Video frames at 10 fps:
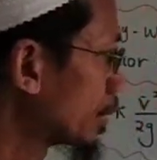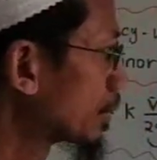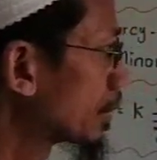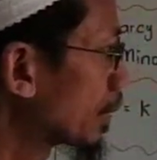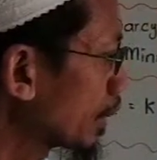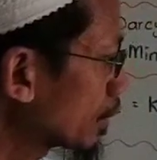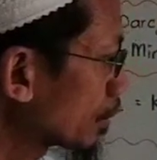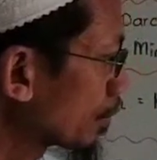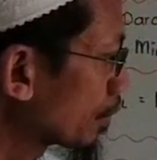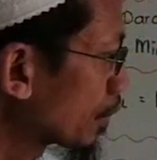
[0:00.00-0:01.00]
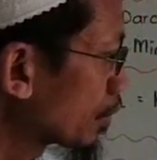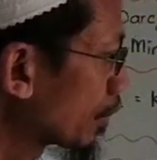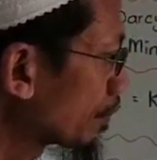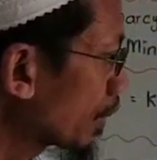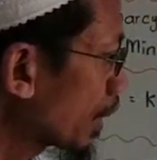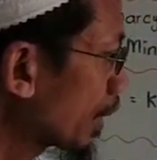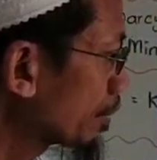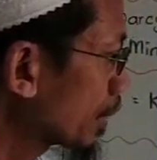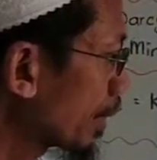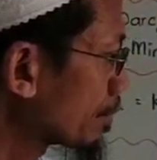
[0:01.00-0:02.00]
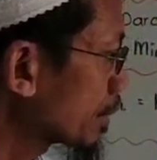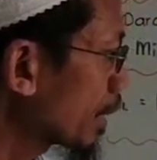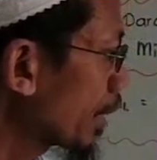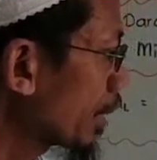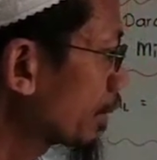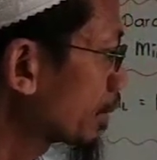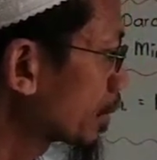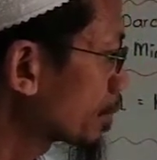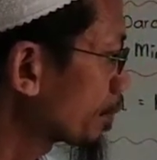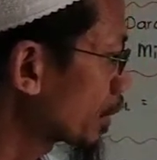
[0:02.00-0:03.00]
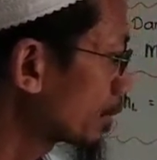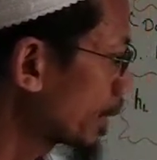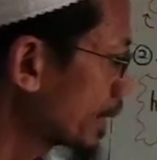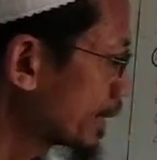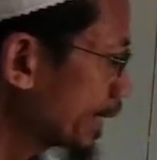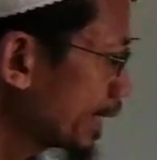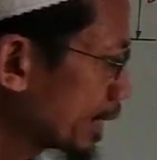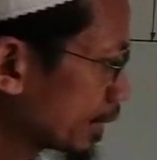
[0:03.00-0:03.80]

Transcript: Okay, so equal 5 times 10 exponent minus 3.